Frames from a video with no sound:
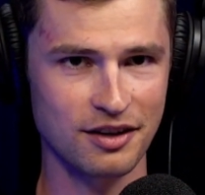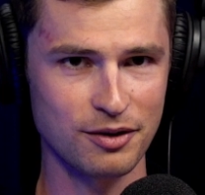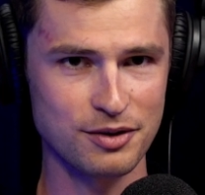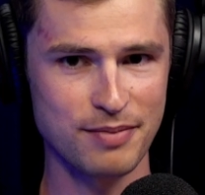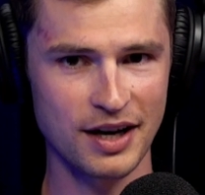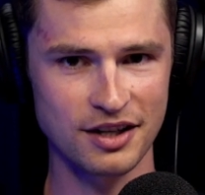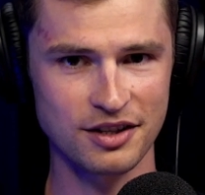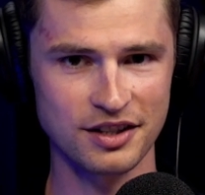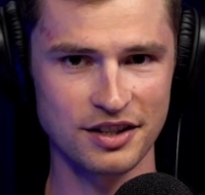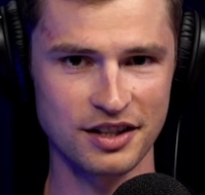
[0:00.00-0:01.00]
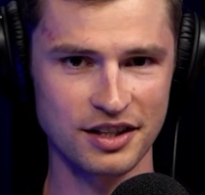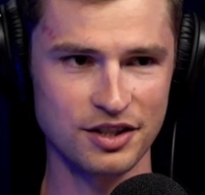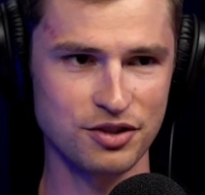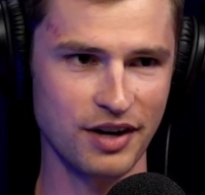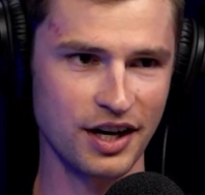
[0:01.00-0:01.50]
I was back
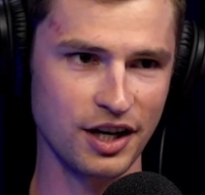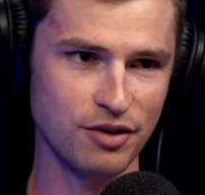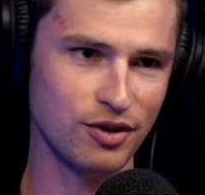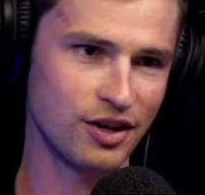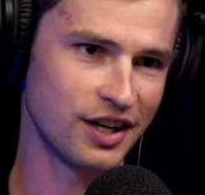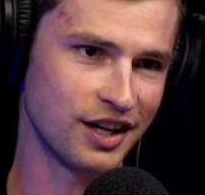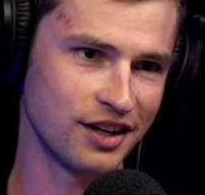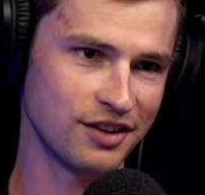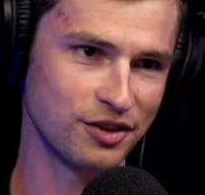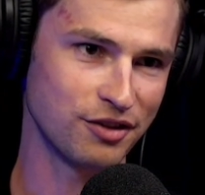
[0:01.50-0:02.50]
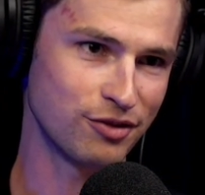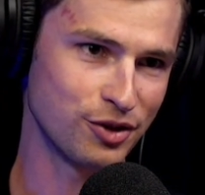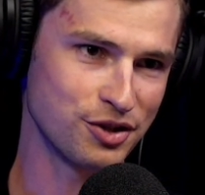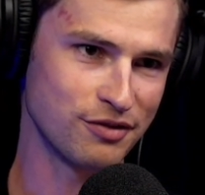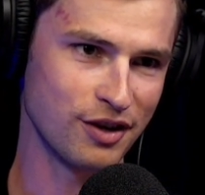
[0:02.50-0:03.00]
training and riding on the
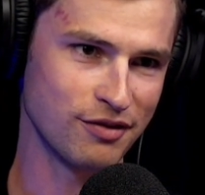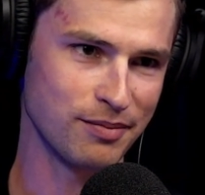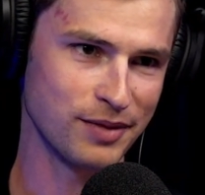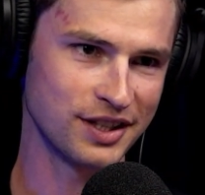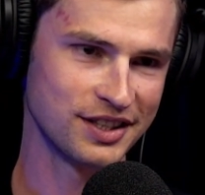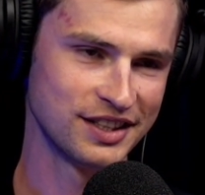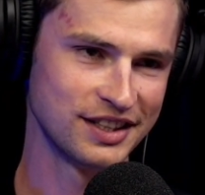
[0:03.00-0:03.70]
1st of November.